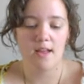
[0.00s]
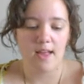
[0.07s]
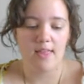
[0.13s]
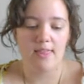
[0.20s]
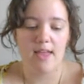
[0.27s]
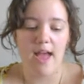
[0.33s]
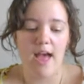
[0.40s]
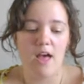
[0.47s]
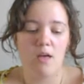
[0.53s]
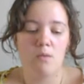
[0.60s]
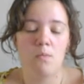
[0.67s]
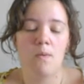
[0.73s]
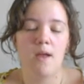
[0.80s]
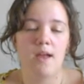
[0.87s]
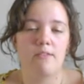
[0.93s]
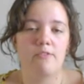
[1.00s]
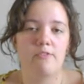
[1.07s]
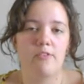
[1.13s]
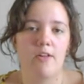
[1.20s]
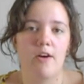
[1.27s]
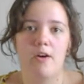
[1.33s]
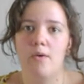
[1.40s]
in the ebb and
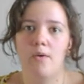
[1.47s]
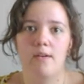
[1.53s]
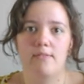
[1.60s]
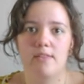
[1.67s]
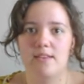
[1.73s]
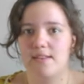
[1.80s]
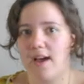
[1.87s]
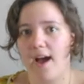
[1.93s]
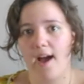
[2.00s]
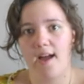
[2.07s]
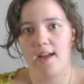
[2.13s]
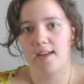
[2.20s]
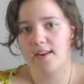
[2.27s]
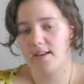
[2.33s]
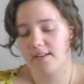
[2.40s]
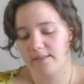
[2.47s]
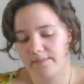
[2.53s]
flow of the tide,